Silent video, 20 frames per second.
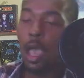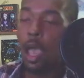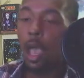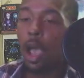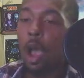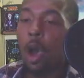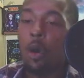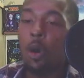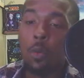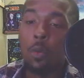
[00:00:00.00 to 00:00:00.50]

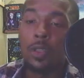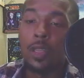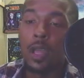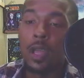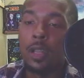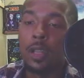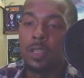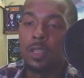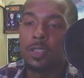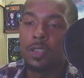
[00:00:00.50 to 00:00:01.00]
And when that
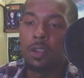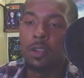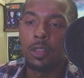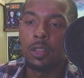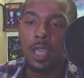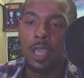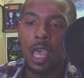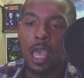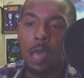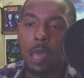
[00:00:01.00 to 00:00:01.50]

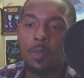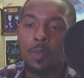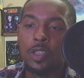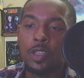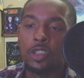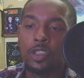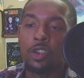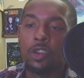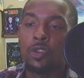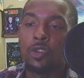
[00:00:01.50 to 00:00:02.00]
necessarily
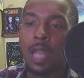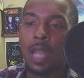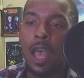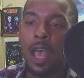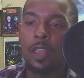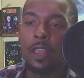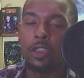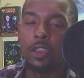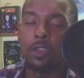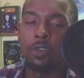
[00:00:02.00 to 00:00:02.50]
happens, you're
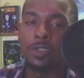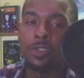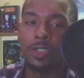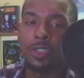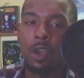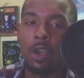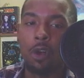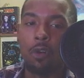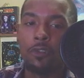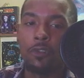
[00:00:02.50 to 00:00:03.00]
not
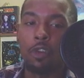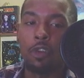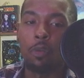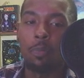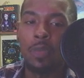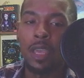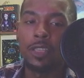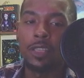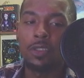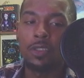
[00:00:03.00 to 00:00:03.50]
yourself.
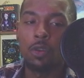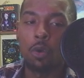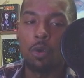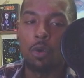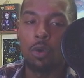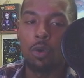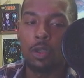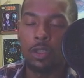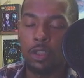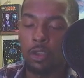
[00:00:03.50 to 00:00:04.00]

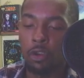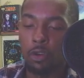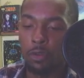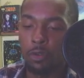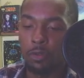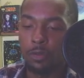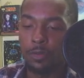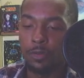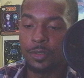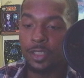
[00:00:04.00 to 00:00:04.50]
You're
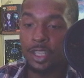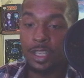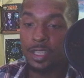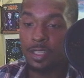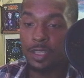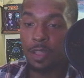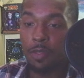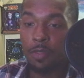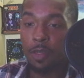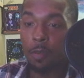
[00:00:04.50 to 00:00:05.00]

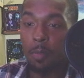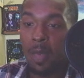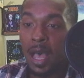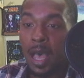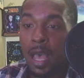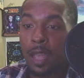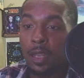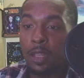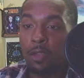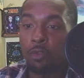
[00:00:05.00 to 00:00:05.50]
just the
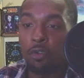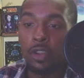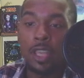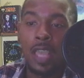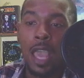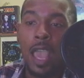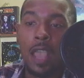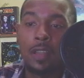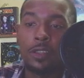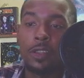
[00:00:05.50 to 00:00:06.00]
body
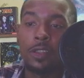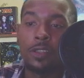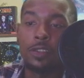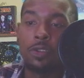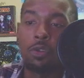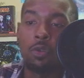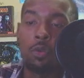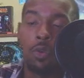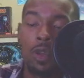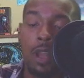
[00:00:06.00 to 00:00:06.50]
reacting
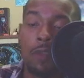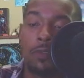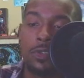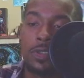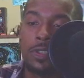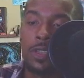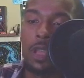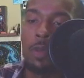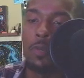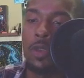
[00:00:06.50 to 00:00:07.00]
to whatever
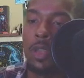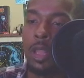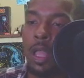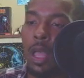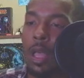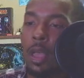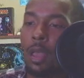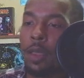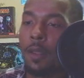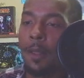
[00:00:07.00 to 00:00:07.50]

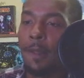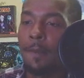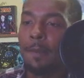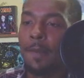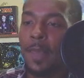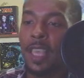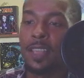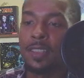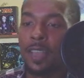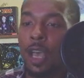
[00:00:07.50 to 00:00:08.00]
stimuli
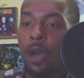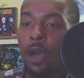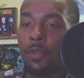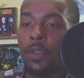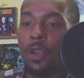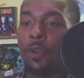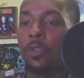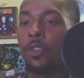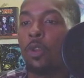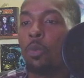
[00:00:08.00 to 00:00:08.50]
is out
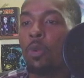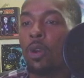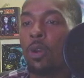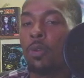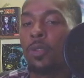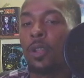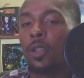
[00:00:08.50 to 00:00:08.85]
there in the world that is